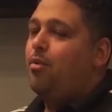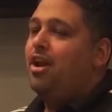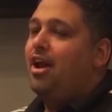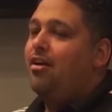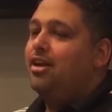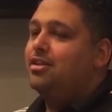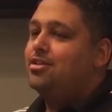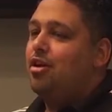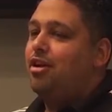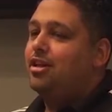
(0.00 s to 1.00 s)
And I went out
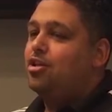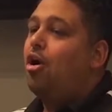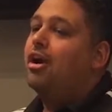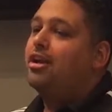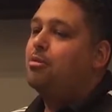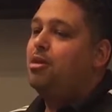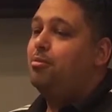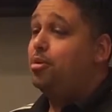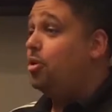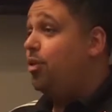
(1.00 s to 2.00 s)
and started talking to
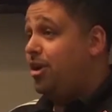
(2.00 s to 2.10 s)
people